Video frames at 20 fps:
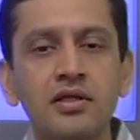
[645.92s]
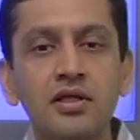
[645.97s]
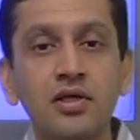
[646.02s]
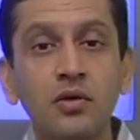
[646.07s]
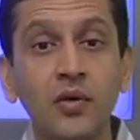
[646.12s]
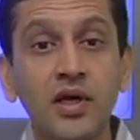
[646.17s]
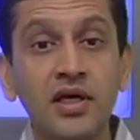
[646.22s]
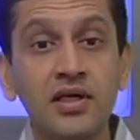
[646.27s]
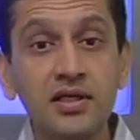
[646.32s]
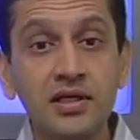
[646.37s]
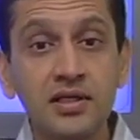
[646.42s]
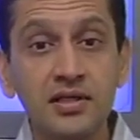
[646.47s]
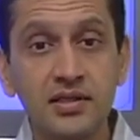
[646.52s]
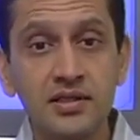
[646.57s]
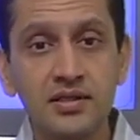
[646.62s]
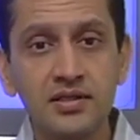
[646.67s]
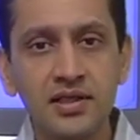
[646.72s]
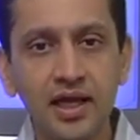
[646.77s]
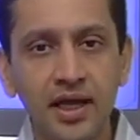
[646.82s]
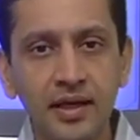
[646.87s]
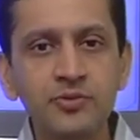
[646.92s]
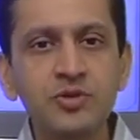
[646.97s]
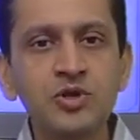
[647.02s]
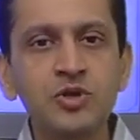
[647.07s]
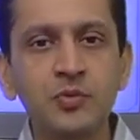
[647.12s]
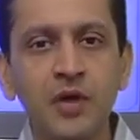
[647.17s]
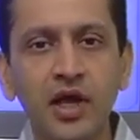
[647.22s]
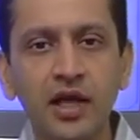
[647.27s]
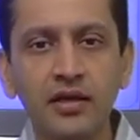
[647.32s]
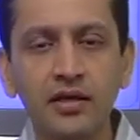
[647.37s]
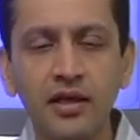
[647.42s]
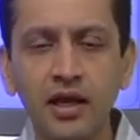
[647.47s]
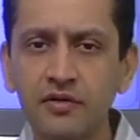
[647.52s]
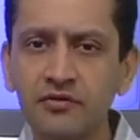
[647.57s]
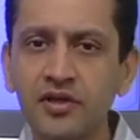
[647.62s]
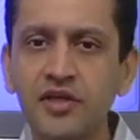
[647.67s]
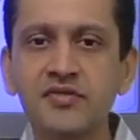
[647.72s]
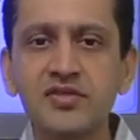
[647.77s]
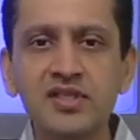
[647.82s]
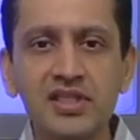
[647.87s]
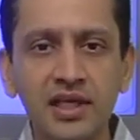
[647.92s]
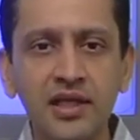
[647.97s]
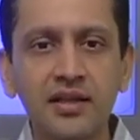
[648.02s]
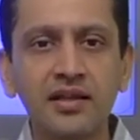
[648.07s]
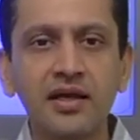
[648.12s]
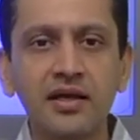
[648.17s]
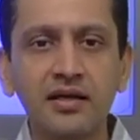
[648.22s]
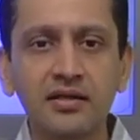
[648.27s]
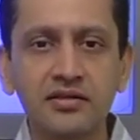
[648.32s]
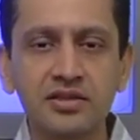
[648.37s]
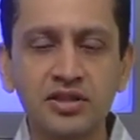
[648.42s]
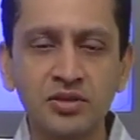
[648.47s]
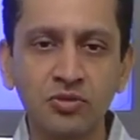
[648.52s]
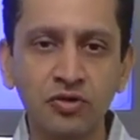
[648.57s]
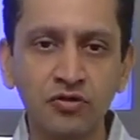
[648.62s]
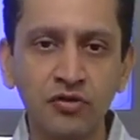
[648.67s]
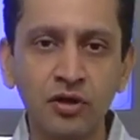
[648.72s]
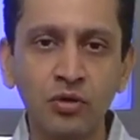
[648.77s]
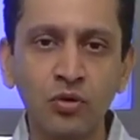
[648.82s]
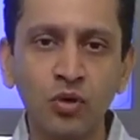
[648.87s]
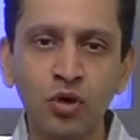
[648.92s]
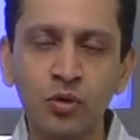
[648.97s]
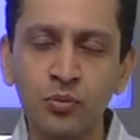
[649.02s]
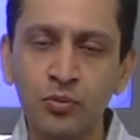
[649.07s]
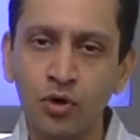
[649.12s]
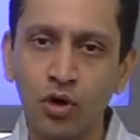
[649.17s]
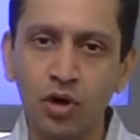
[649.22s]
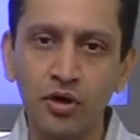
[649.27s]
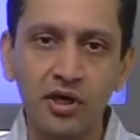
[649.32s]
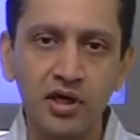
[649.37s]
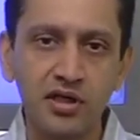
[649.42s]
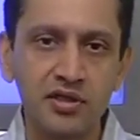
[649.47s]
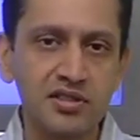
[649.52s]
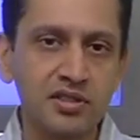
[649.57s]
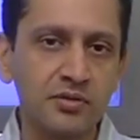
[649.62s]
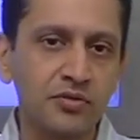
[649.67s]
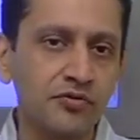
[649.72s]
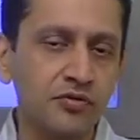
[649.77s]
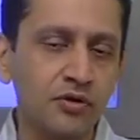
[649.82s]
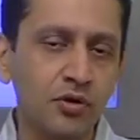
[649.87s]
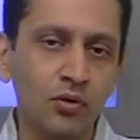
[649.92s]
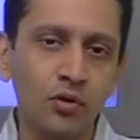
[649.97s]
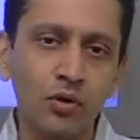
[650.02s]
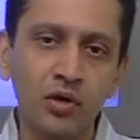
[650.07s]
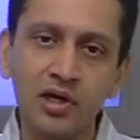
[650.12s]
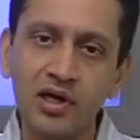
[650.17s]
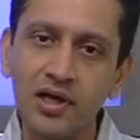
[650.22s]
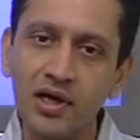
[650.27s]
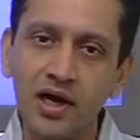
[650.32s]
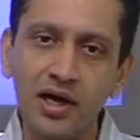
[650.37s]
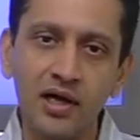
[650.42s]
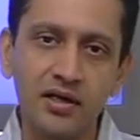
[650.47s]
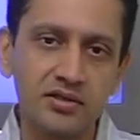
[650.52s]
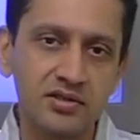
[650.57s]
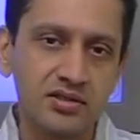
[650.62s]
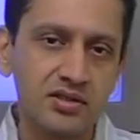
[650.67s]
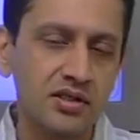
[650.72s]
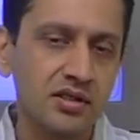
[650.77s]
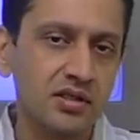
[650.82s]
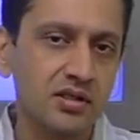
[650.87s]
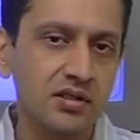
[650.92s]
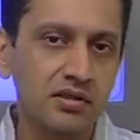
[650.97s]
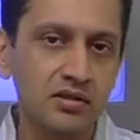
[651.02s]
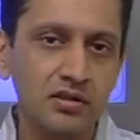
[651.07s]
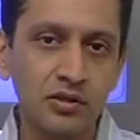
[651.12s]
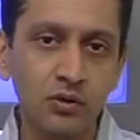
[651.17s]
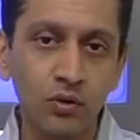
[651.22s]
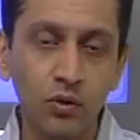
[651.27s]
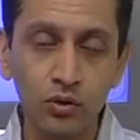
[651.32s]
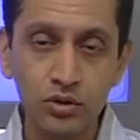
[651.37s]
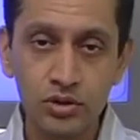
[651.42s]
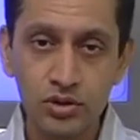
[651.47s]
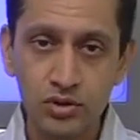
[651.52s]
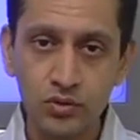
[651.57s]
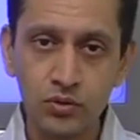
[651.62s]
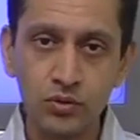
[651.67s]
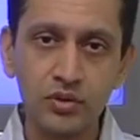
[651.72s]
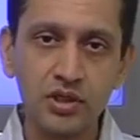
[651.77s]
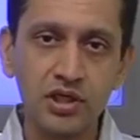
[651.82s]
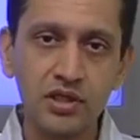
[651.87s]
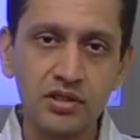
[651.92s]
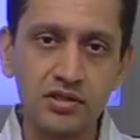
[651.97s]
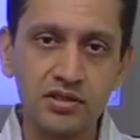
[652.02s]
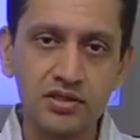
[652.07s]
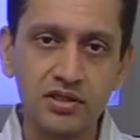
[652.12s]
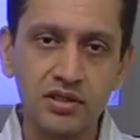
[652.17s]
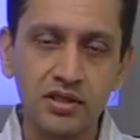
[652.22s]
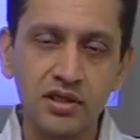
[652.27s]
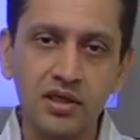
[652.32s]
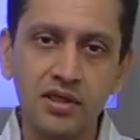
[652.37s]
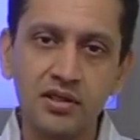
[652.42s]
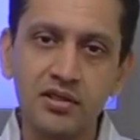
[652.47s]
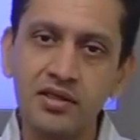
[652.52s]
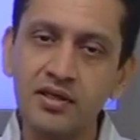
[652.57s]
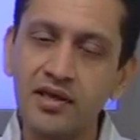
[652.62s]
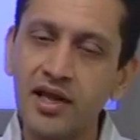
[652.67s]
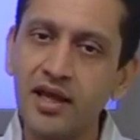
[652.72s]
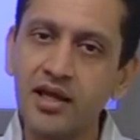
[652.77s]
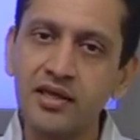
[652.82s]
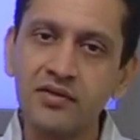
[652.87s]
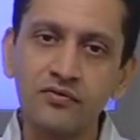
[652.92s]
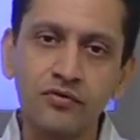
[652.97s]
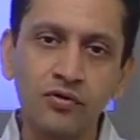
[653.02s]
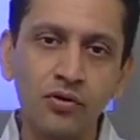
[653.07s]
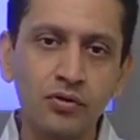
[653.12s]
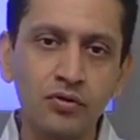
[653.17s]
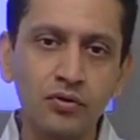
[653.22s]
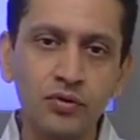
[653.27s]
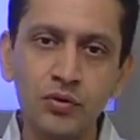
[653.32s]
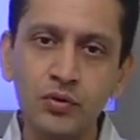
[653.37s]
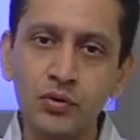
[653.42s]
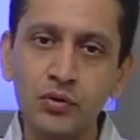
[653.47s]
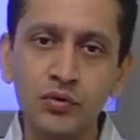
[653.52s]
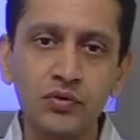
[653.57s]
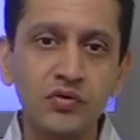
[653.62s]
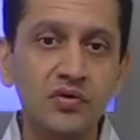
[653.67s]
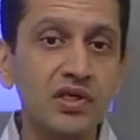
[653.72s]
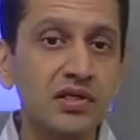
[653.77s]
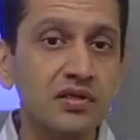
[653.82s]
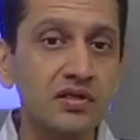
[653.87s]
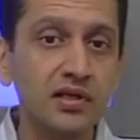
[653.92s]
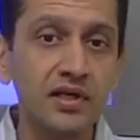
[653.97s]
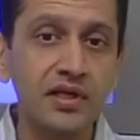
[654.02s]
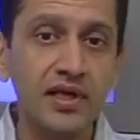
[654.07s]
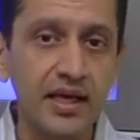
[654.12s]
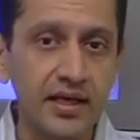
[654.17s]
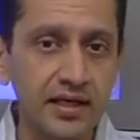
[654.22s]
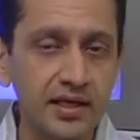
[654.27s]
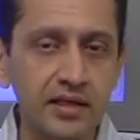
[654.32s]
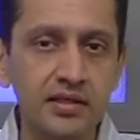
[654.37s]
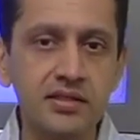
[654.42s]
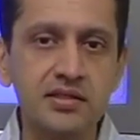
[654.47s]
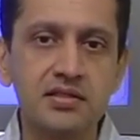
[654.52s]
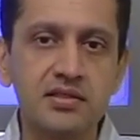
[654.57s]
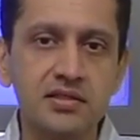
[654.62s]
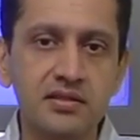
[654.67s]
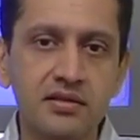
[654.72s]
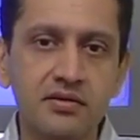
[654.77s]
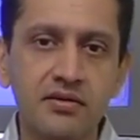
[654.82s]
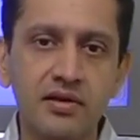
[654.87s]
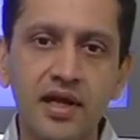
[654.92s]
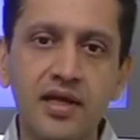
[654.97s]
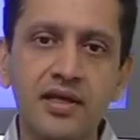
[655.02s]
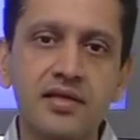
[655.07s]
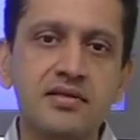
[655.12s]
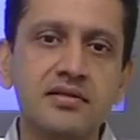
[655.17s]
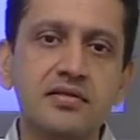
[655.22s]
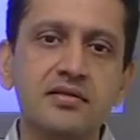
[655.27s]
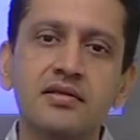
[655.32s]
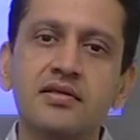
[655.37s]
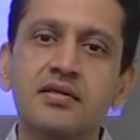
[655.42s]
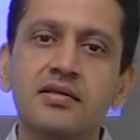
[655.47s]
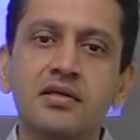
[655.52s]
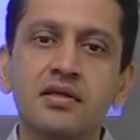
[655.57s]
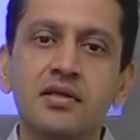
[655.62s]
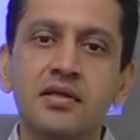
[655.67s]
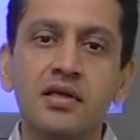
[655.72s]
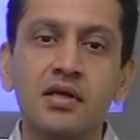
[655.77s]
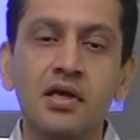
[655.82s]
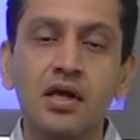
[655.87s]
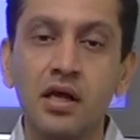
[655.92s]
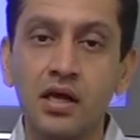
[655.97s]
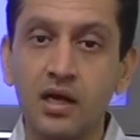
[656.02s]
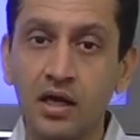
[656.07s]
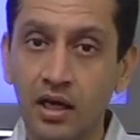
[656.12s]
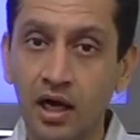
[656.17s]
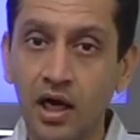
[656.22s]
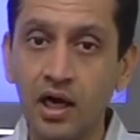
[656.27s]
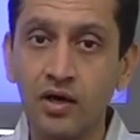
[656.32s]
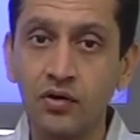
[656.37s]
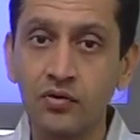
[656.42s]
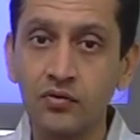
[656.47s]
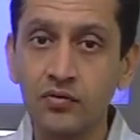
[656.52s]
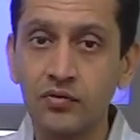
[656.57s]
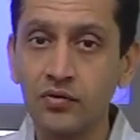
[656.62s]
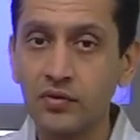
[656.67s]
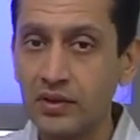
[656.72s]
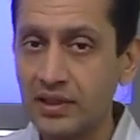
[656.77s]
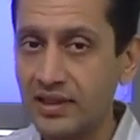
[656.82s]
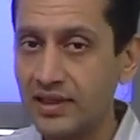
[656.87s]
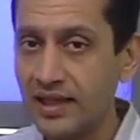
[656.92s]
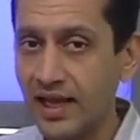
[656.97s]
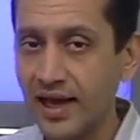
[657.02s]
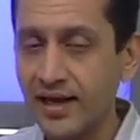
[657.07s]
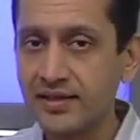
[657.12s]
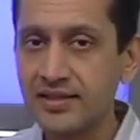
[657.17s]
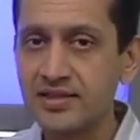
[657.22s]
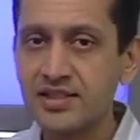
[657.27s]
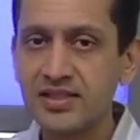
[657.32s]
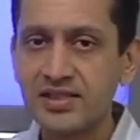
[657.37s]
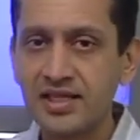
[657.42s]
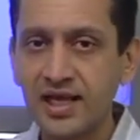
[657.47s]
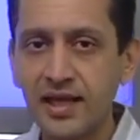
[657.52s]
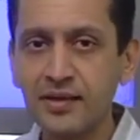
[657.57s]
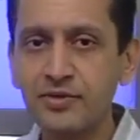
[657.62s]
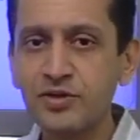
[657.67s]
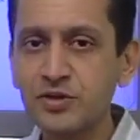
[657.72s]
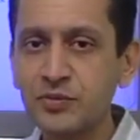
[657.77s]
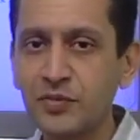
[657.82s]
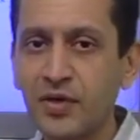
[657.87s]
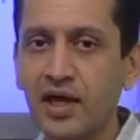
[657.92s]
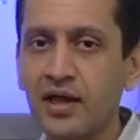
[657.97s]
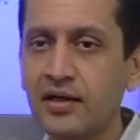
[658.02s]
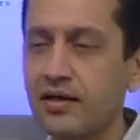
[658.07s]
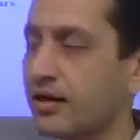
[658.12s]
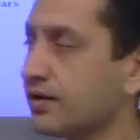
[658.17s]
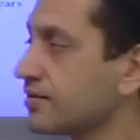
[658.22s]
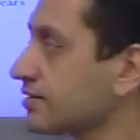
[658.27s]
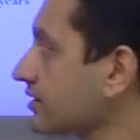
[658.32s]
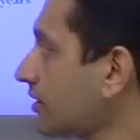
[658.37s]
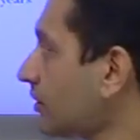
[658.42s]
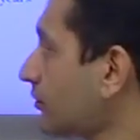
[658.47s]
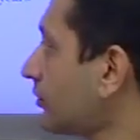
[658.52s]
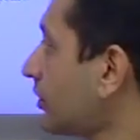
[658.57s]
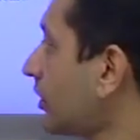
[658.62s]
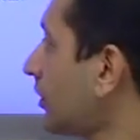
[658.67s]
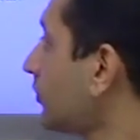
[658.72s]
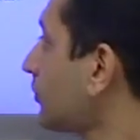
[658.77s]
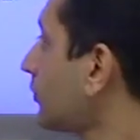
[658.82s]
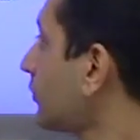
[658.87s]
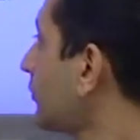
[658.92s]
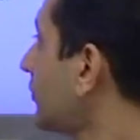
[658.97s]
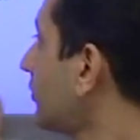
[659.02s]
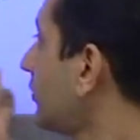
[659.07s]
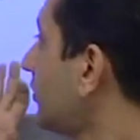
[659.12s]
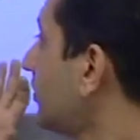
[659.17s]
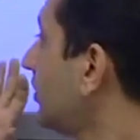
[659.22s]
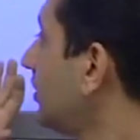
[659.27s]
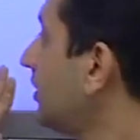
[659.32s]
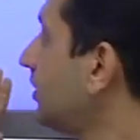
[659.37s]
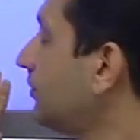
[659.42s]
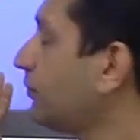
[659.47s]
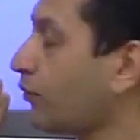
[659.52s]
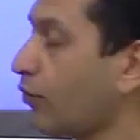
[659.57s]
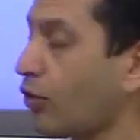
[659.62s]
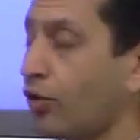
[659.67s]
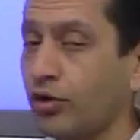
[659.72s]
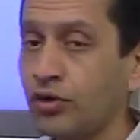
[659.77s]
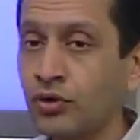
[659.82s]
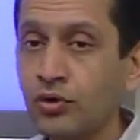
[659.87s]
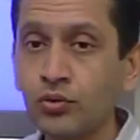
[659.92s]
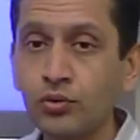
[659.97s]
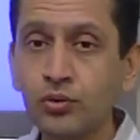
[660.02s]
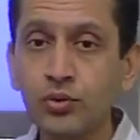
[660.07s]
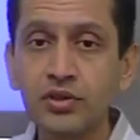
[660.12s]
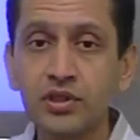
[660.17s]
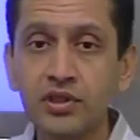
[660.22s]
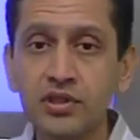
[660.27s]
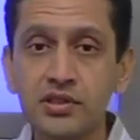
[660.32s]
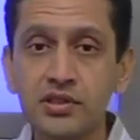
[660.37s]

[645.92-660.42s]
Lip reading: The 20-year time span. And we've seen that. Some of our old products, some of our old cars, the old scooters, they ran for 2 to 3 decades, right? Now, that time span has come down to 3.2